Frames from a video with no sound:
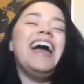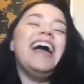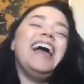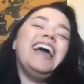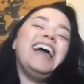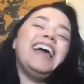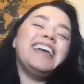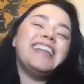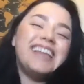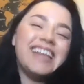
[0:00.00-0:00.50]

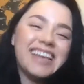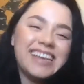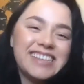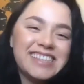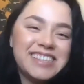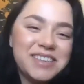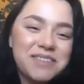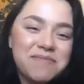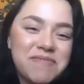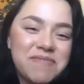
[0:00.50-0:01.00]
It
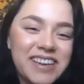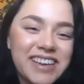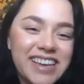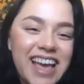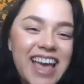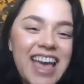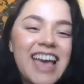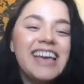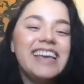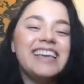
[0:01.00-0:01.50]
needs to be.
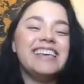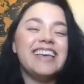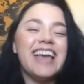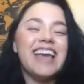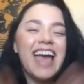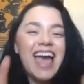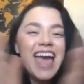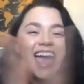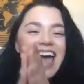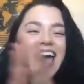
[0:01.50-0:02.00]

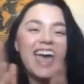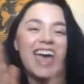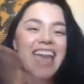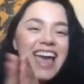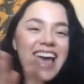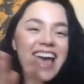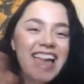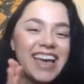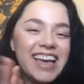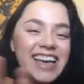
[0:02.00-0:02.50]

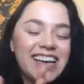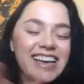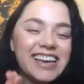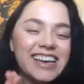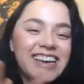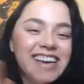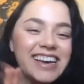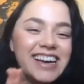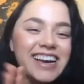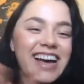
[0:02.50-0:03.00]

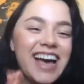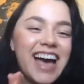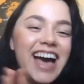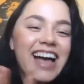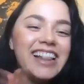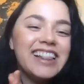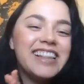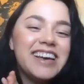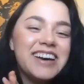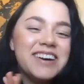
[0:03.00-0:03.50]
Yay!
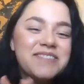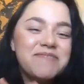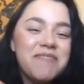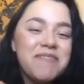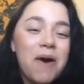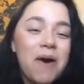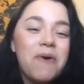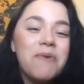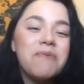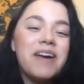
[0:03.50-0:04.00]
Hello.
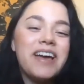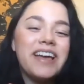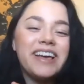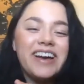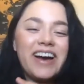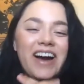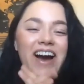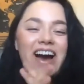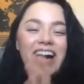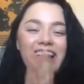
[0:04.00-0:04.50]
Oh my
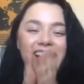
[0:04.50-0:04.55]
gosh.